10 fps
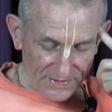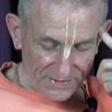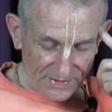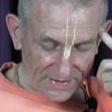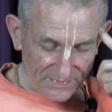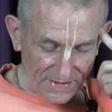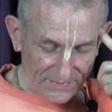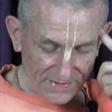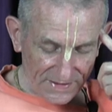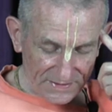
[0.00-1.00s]
we don't have
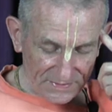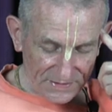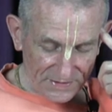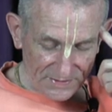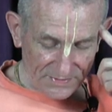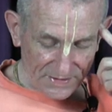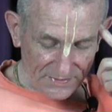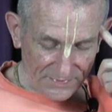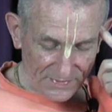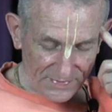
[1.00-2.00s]
love in this material
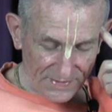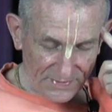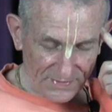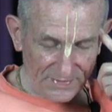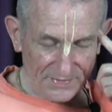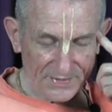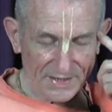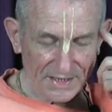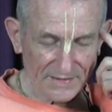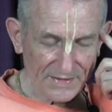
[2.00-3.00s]
world from people whom
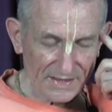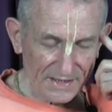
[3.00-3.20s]
we love.